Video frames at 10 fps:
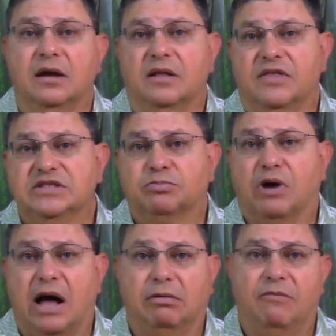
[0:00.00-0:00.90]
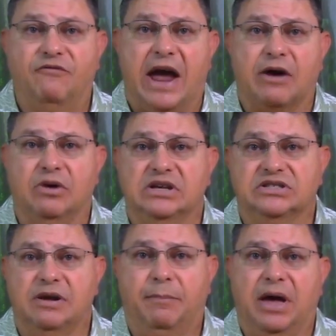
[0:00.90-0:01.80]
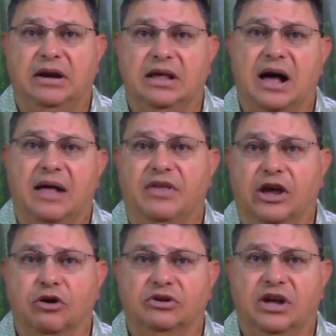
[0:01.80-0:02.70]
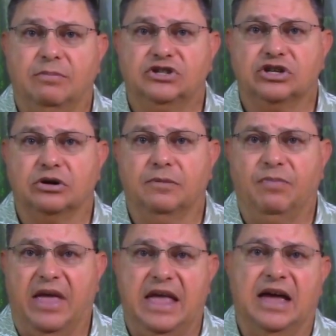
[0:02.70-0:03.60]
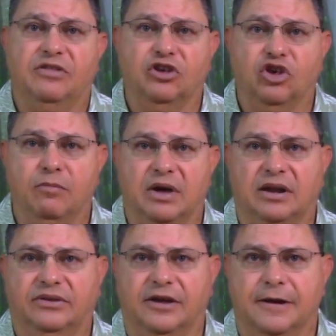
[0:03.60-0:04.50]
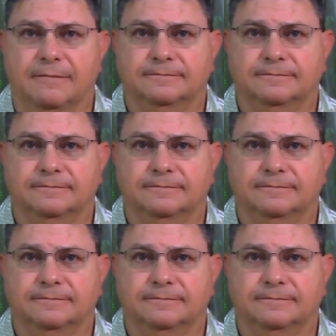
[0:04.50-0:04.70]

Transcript: This problem varies depending on the air temperature and the humidity.